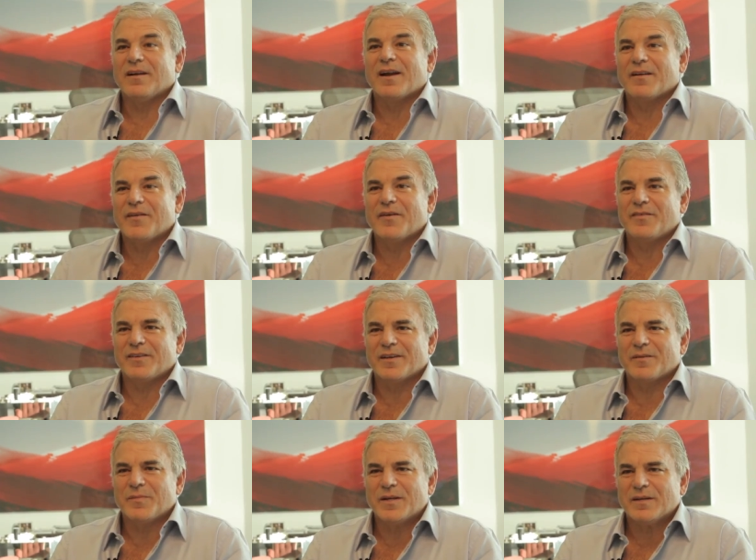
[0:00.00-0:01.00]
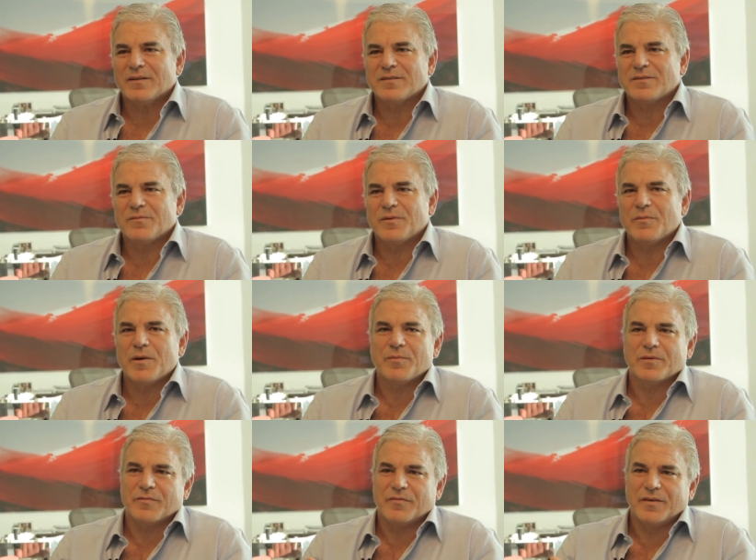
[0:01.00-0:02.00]
lot of everything because we were
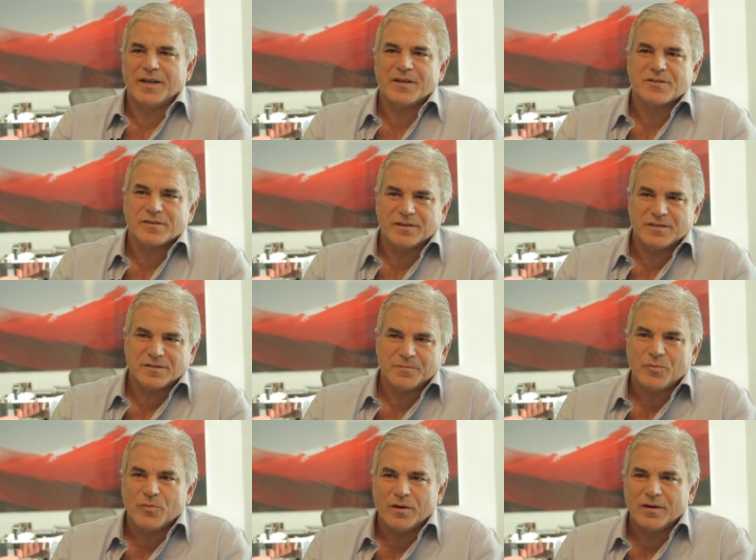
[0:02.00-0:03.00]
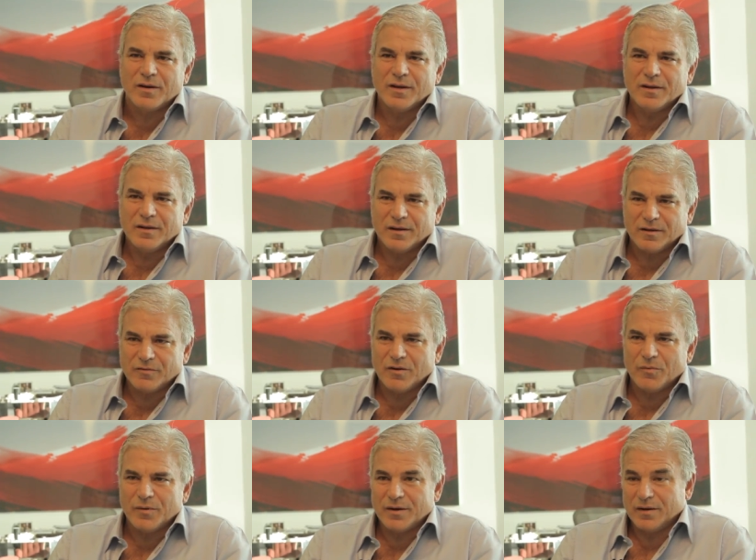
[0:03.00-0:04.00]
able to financially support a
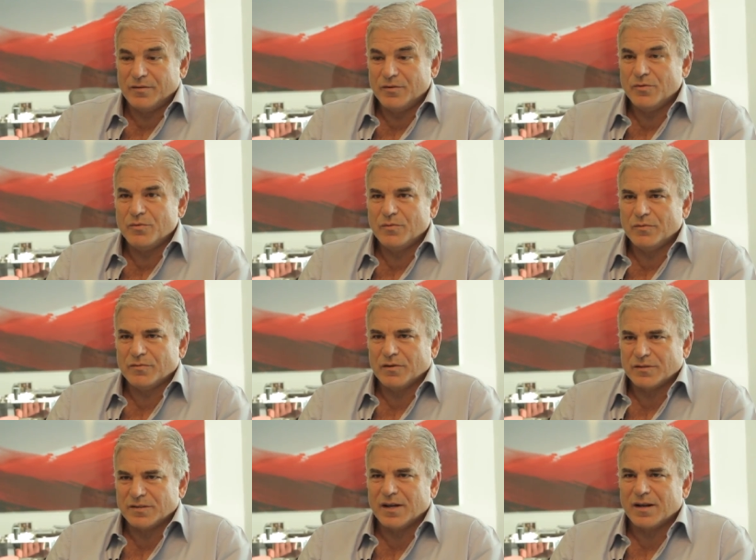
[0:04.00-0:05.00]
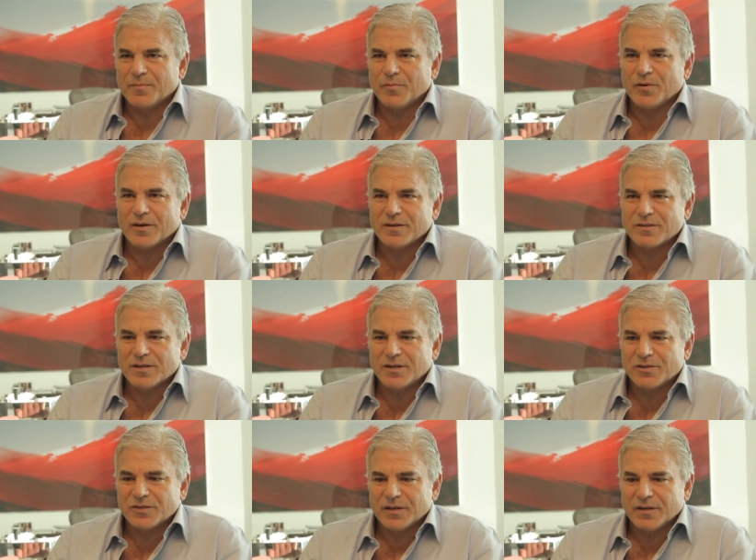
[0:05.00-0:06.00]
growing, a new startup
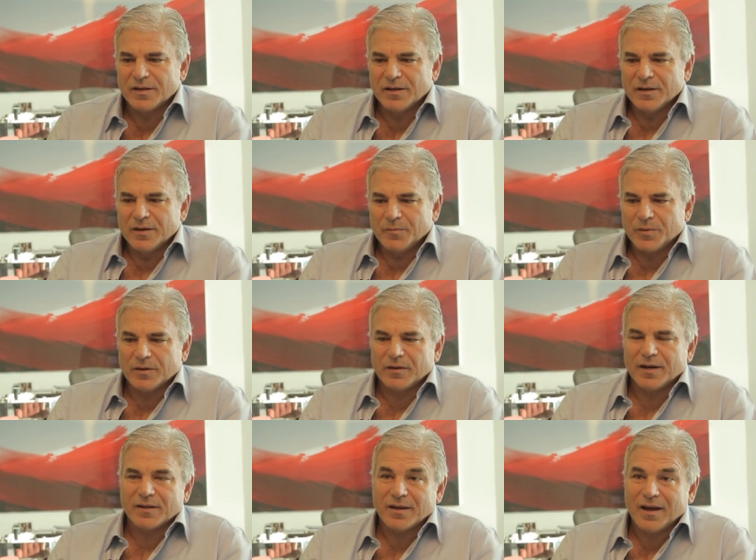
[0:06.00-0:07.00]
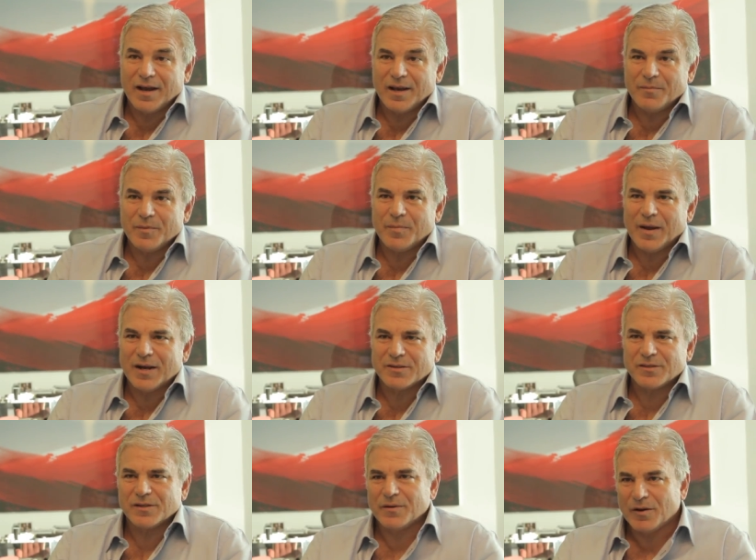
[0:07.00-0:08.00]
organization put a lot of time and
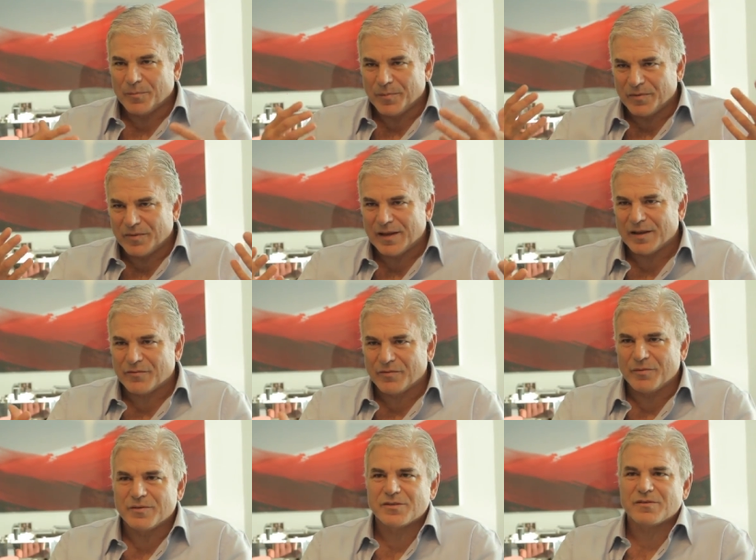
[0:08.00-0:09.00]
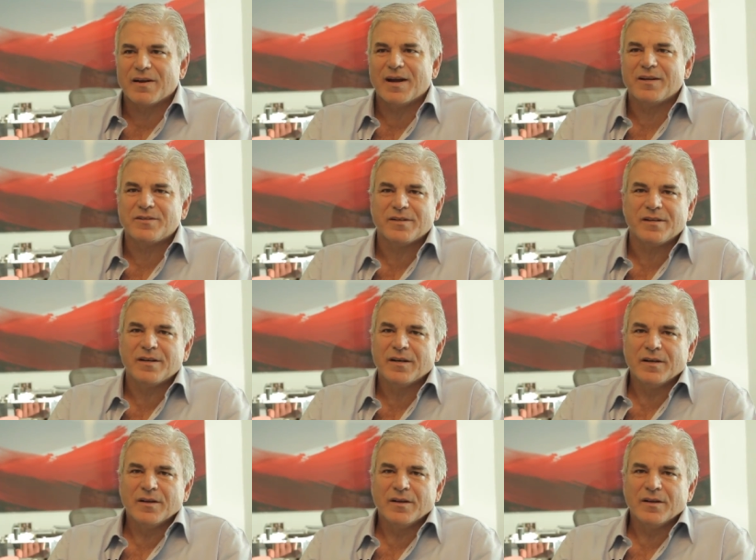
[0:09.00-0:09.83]
passion to help it think through its strategy.